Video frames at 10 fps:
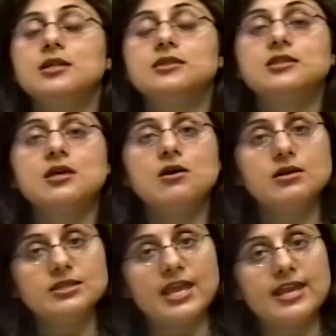The
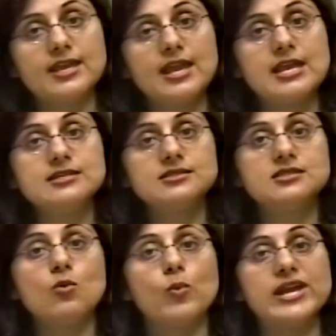third thing is
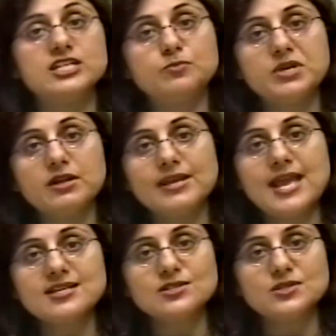the weight-bearing
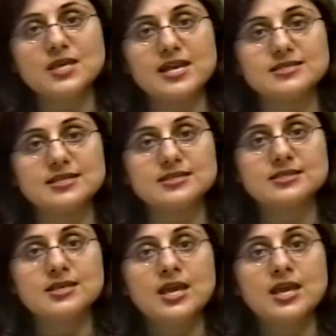exercises.